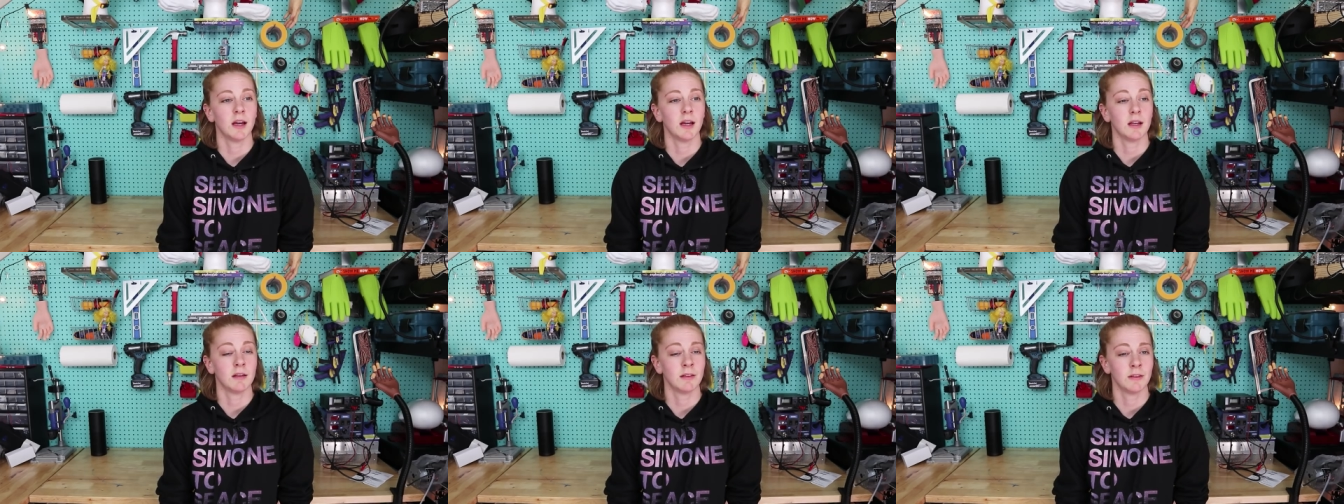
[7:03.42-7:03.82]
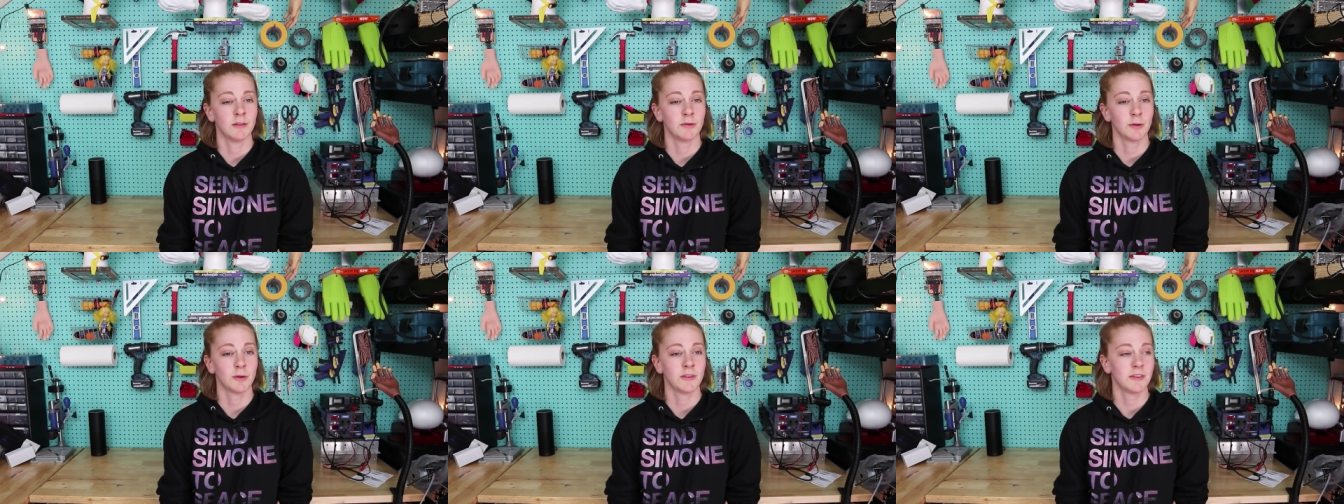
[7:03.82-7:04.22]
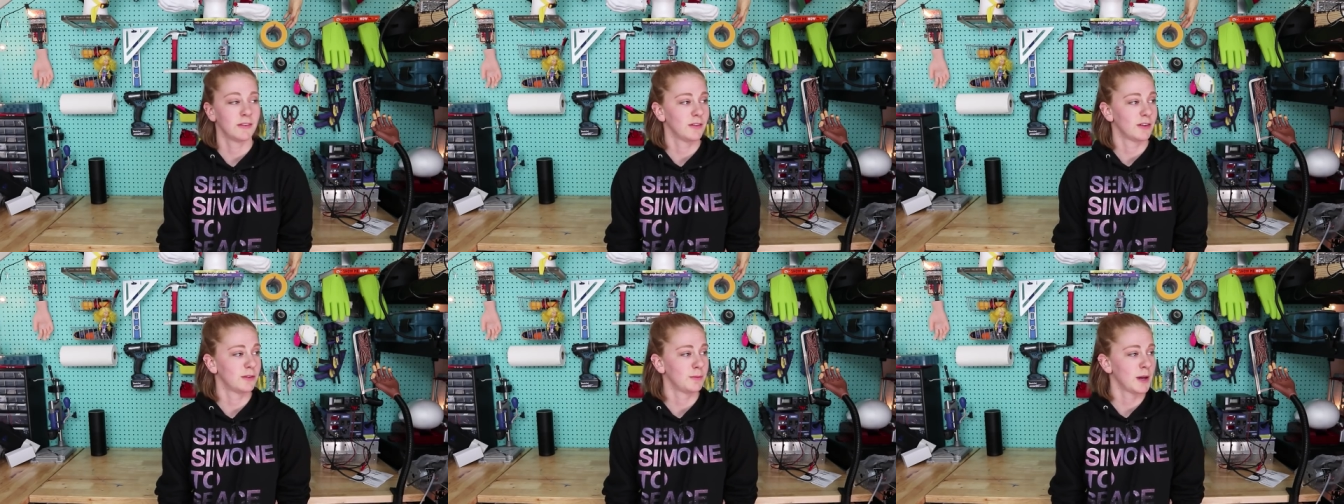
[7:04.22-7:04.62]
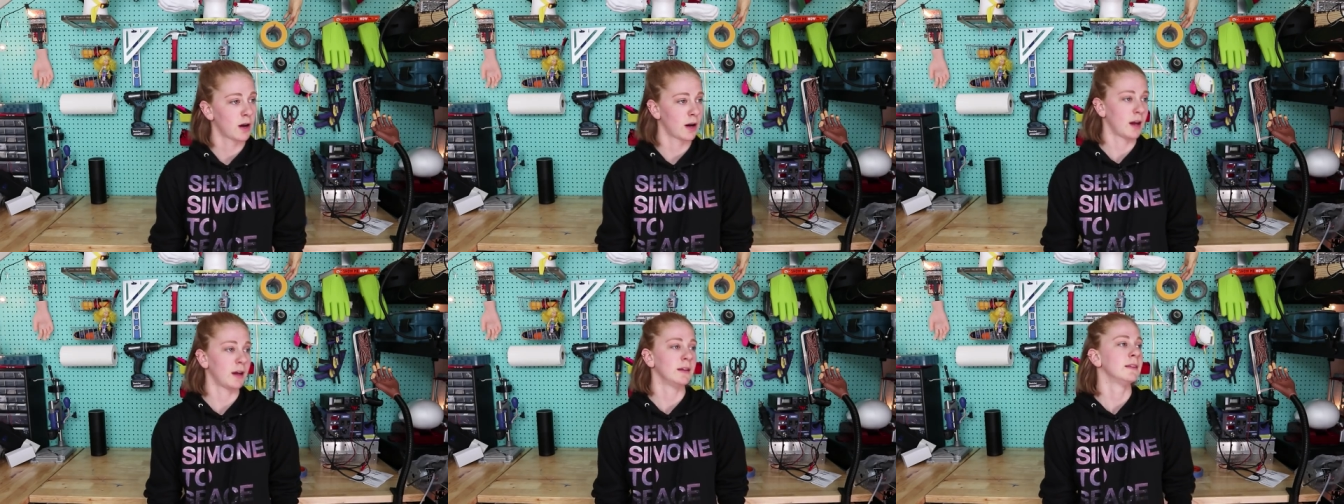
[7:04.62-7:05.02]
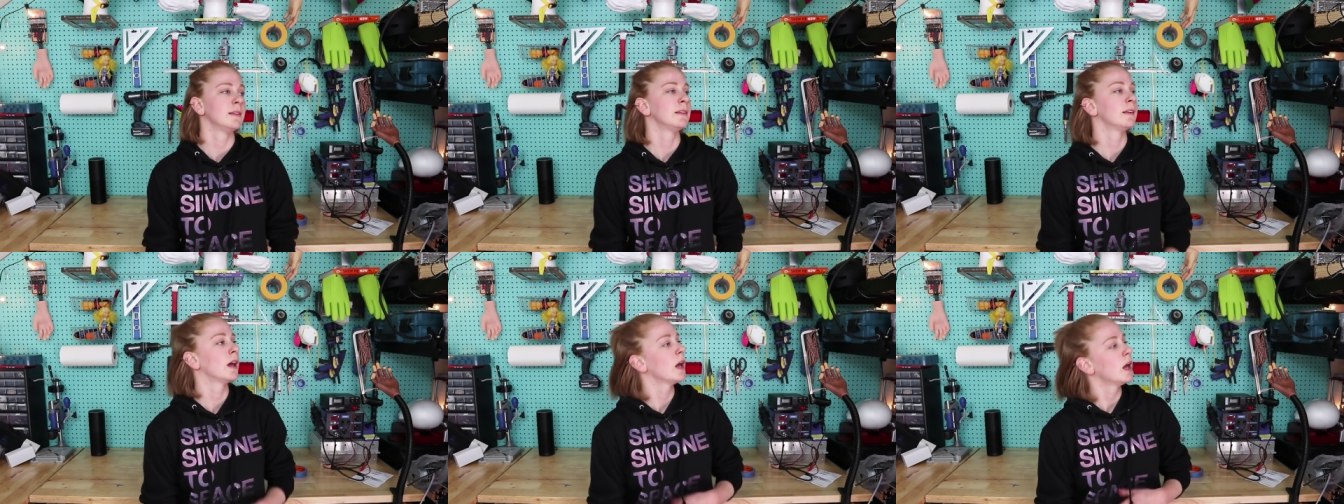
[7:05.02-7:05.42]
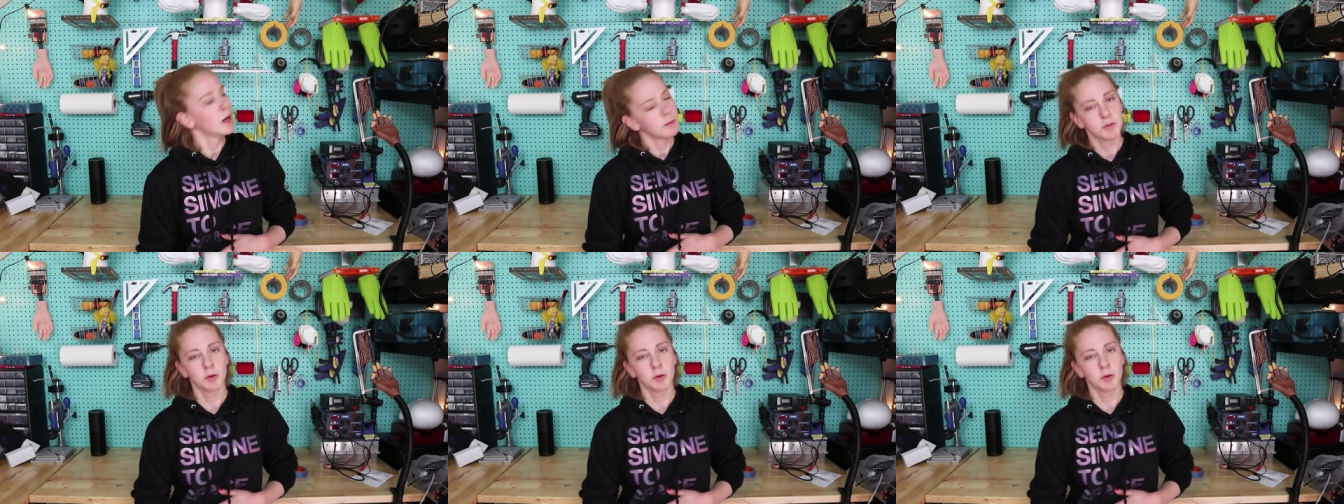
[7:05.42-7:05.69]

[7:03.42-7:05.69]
the voice of experience.